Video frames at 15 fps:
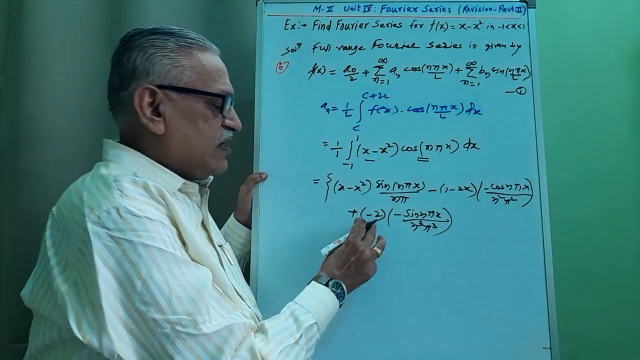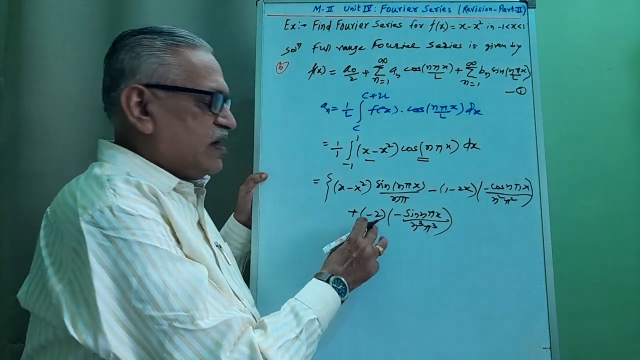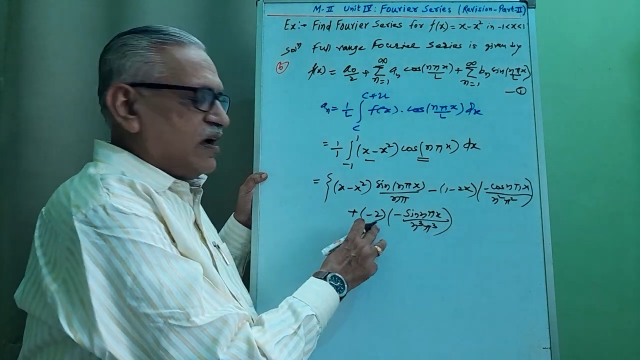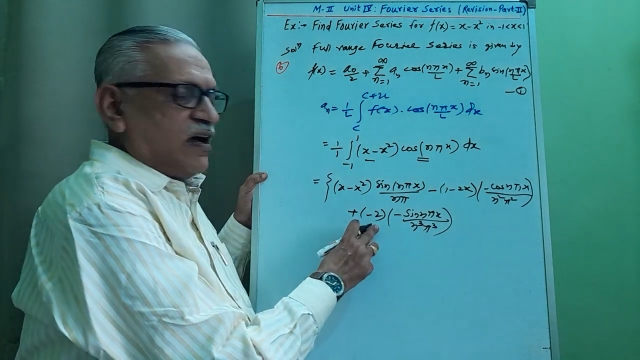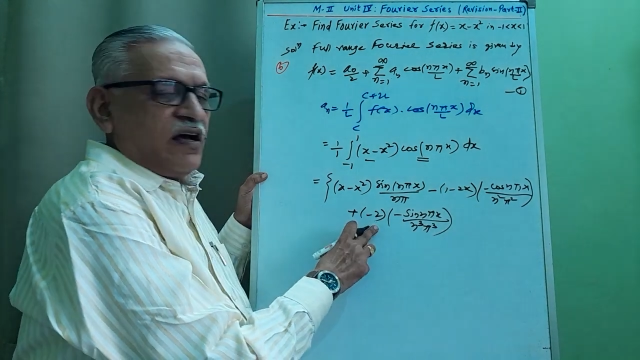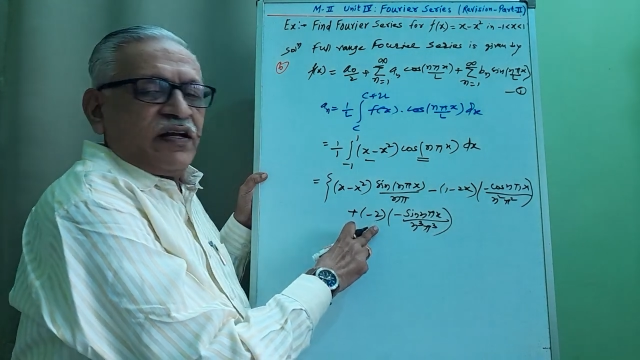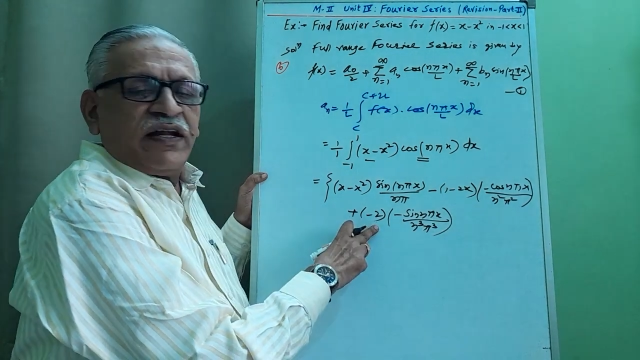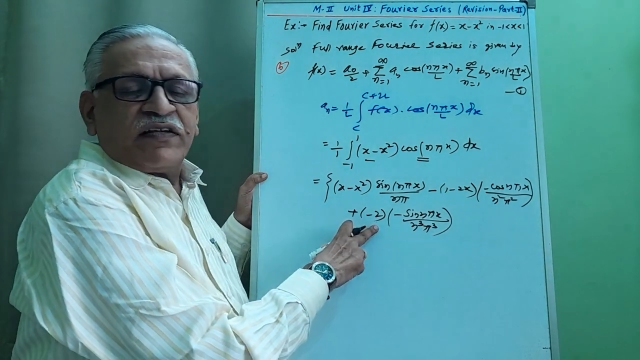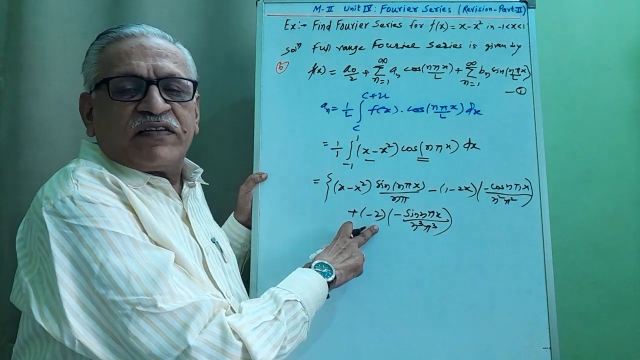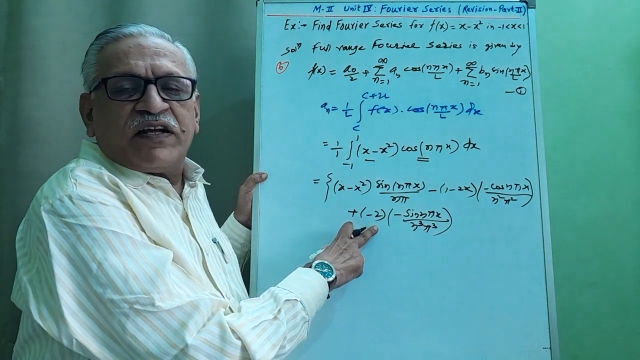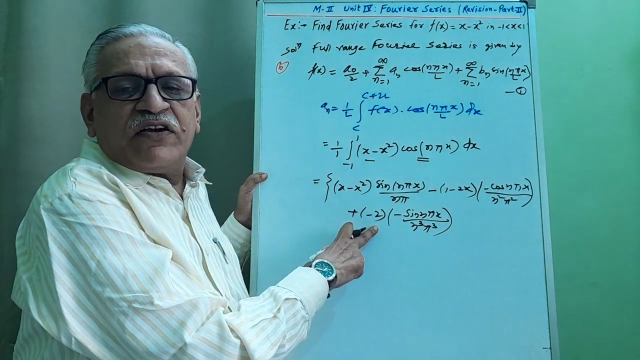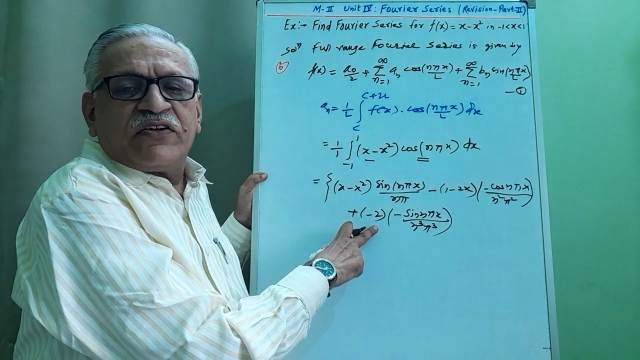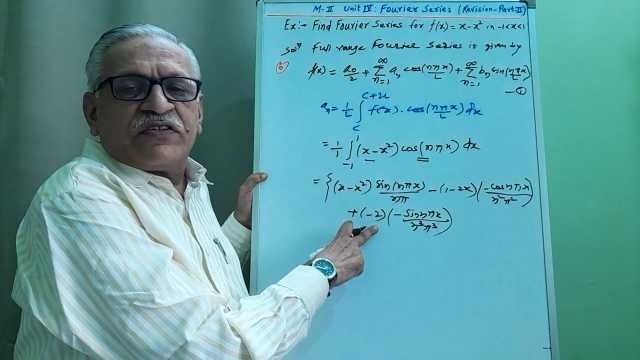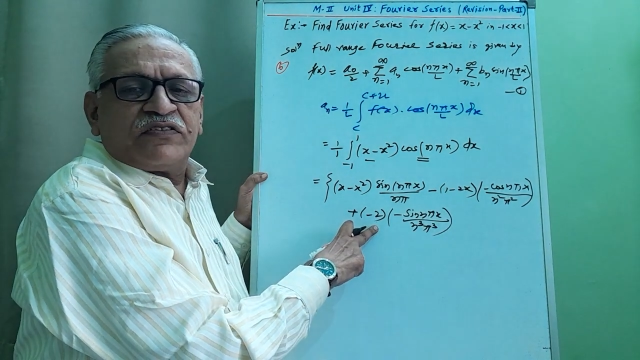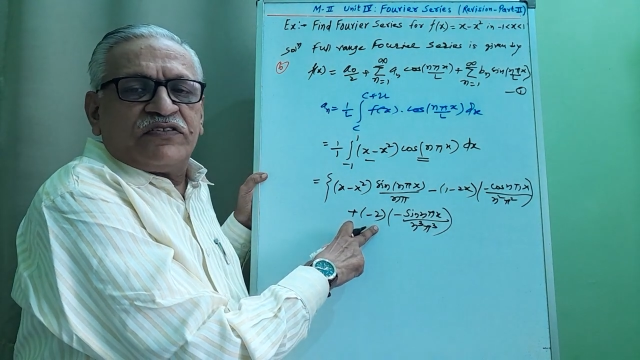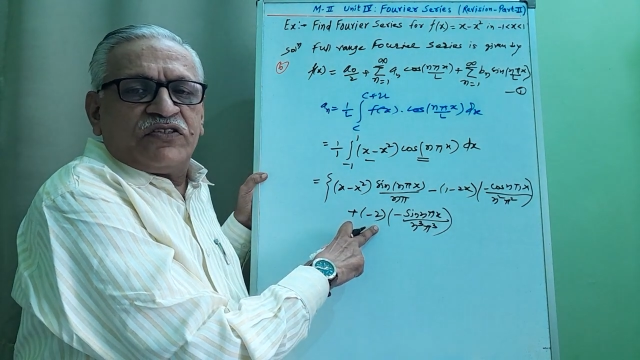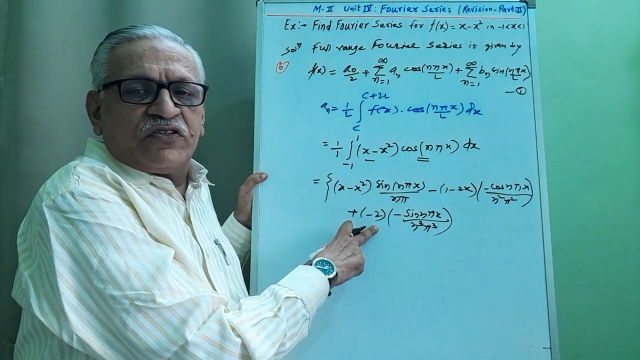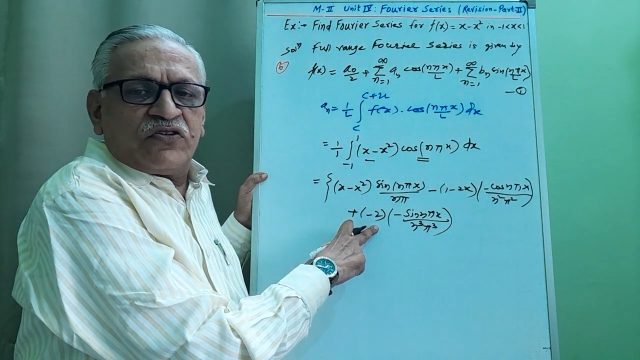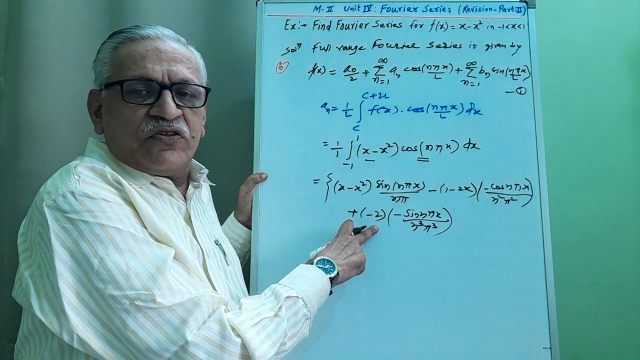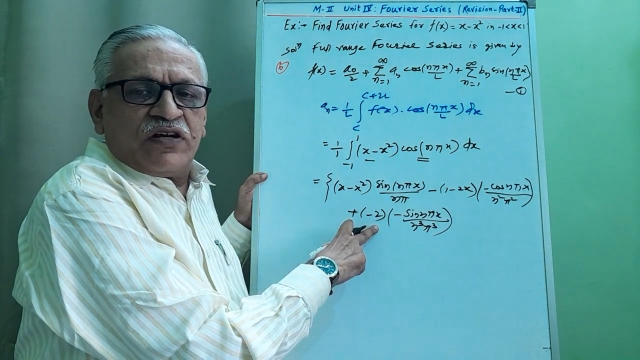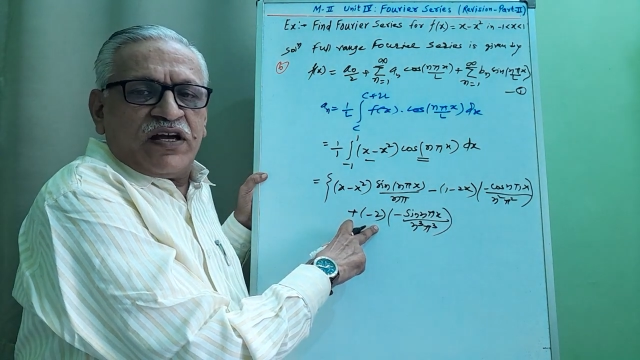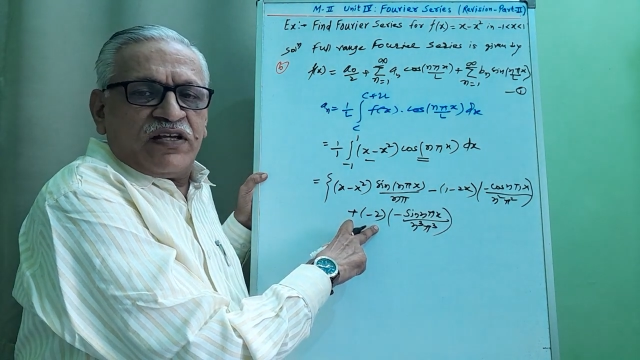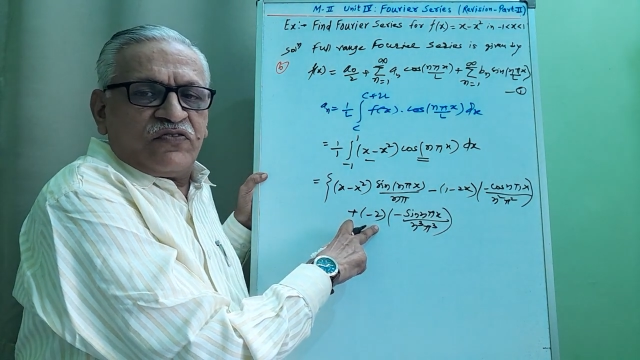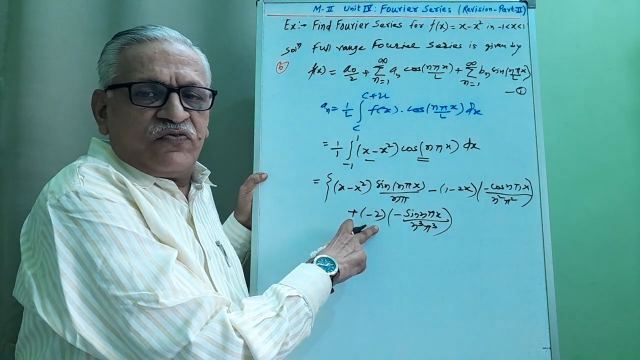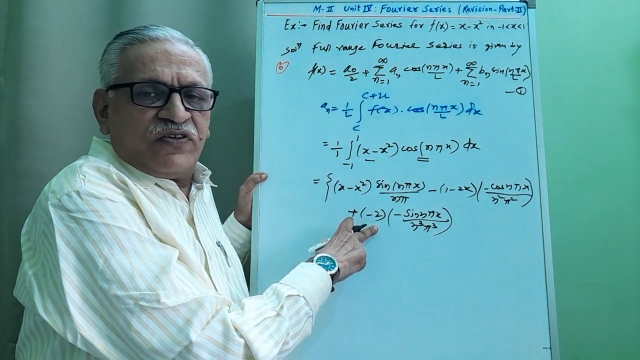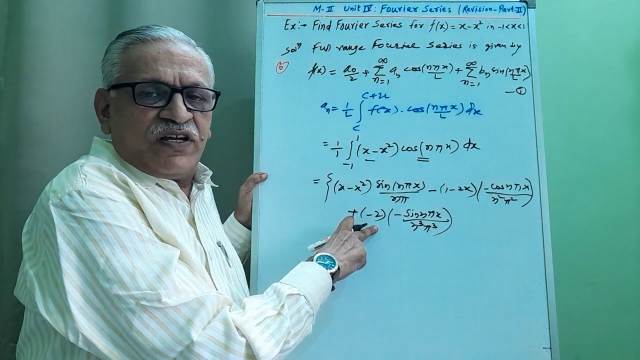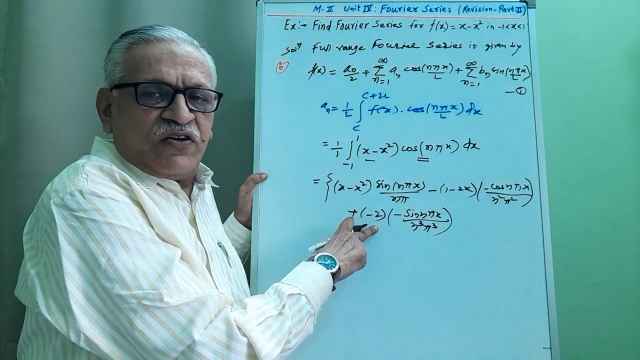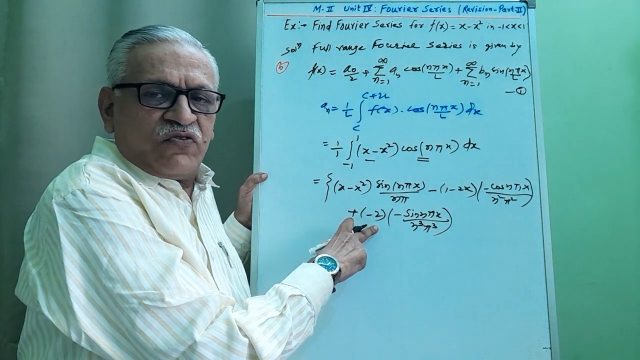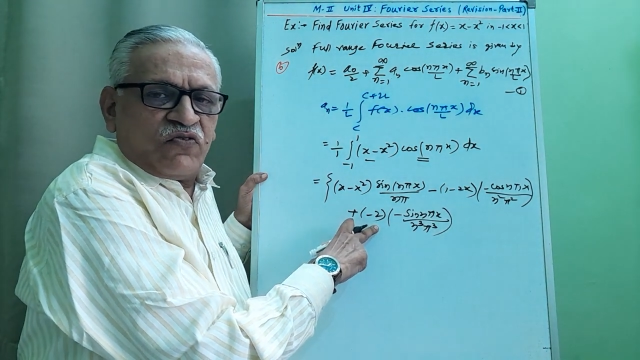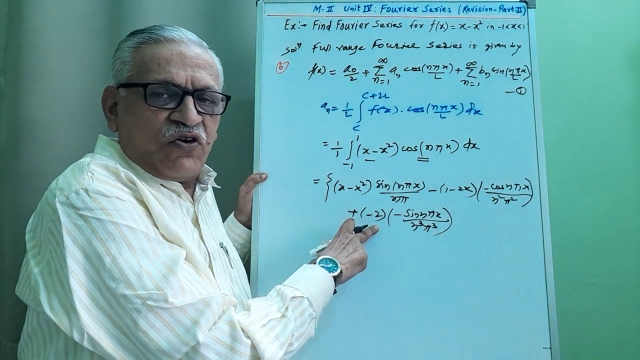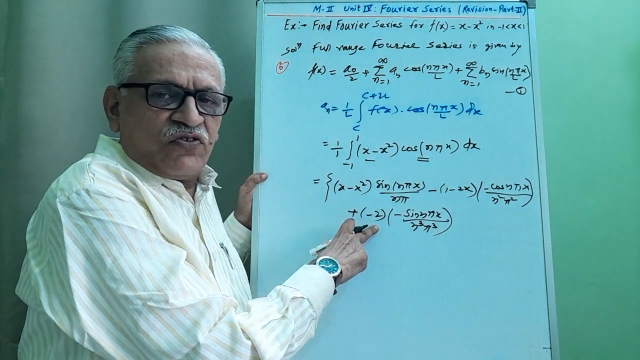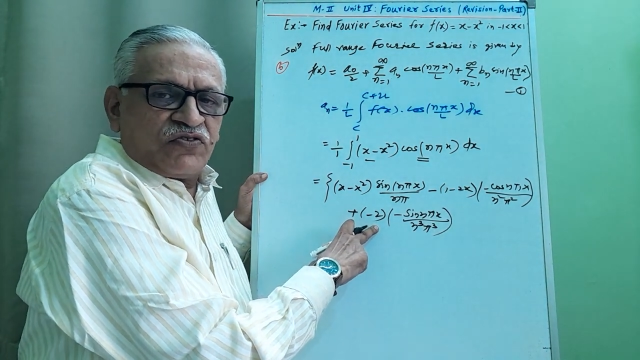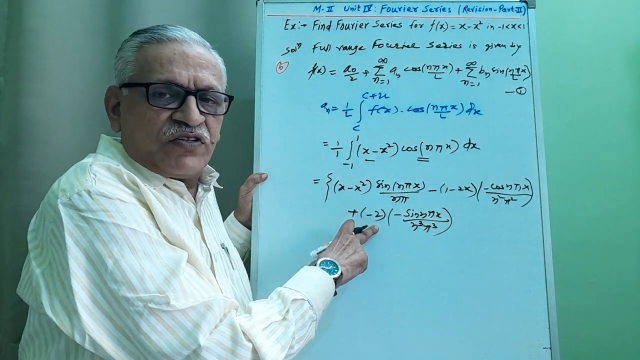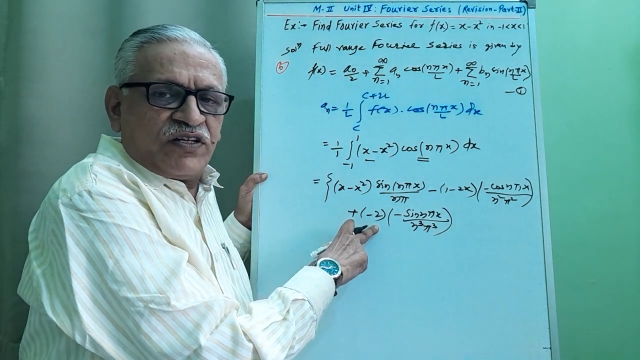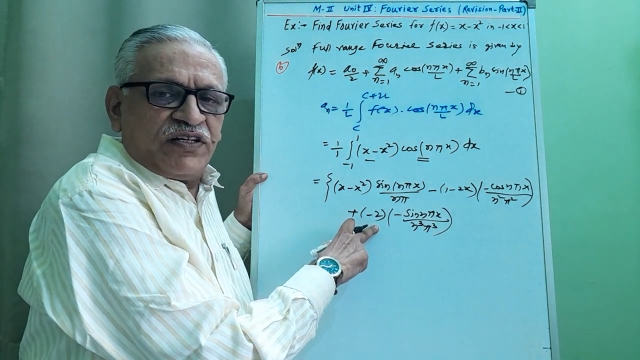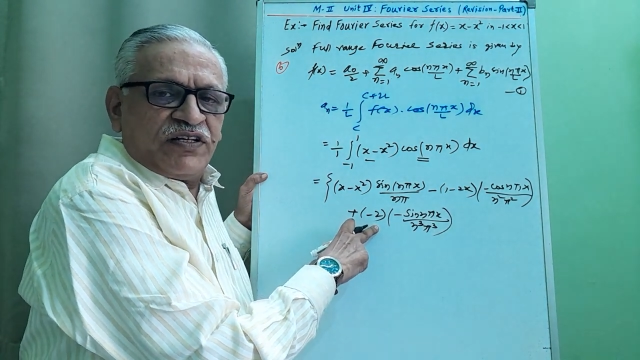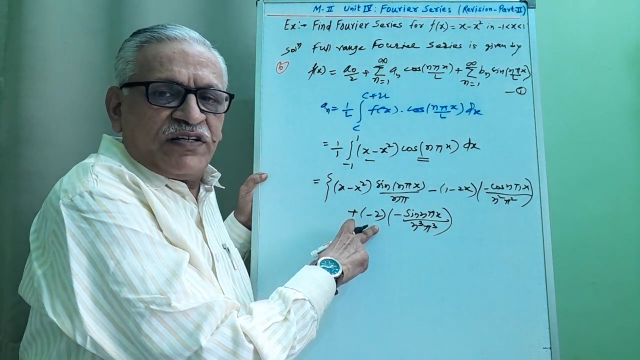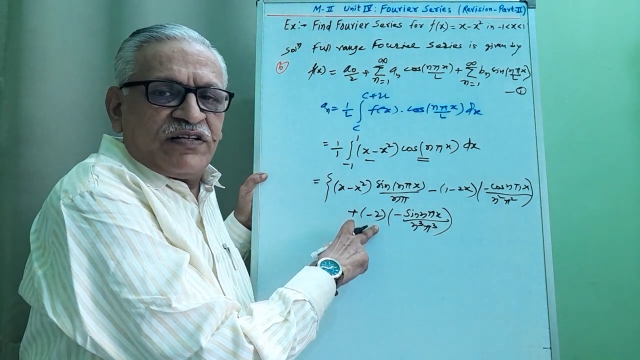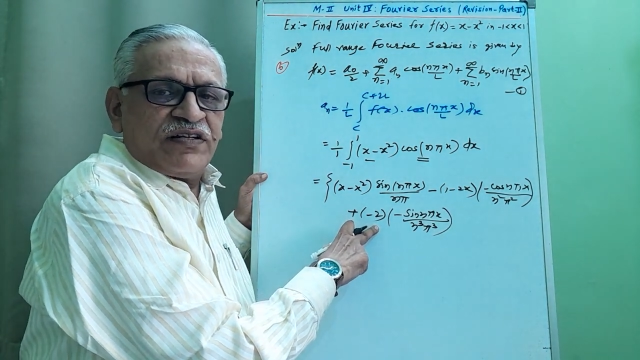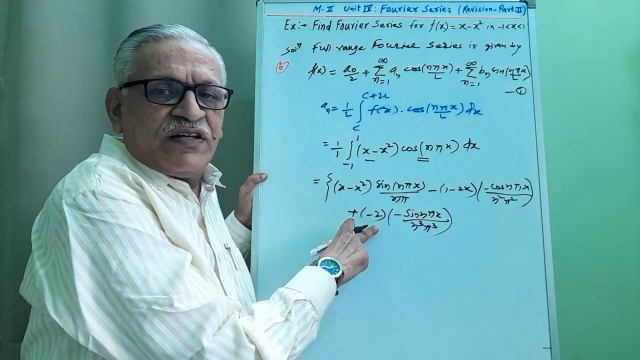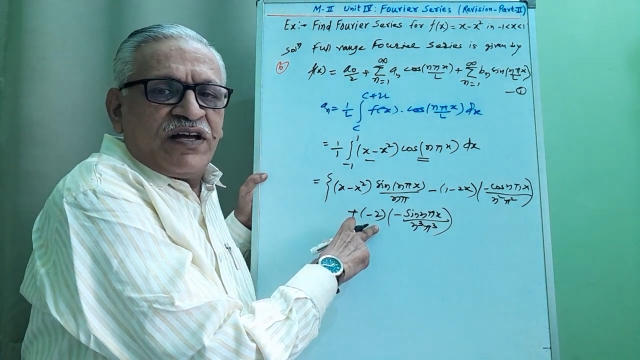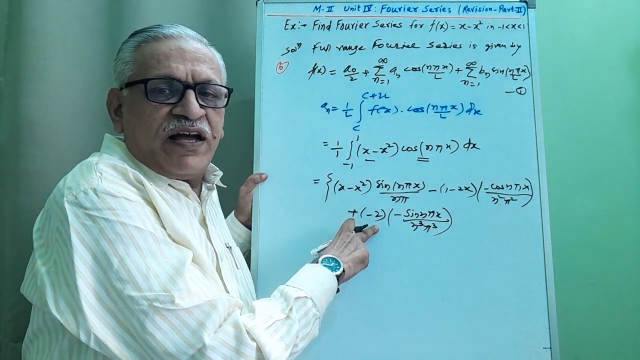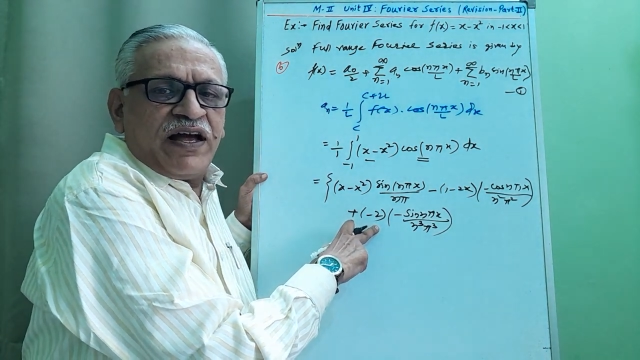Next derivative is 0 as we have constant here,